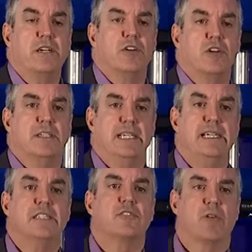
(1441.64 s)
could,
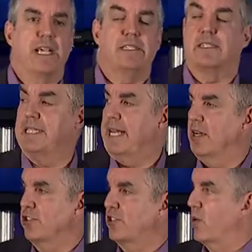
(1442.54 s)
in great
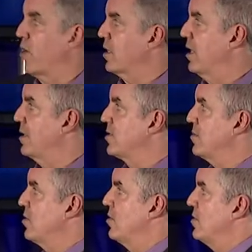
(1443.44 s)
detail, show our
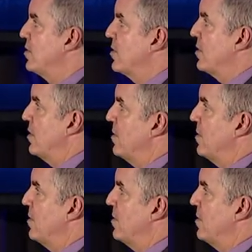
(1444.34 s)
customers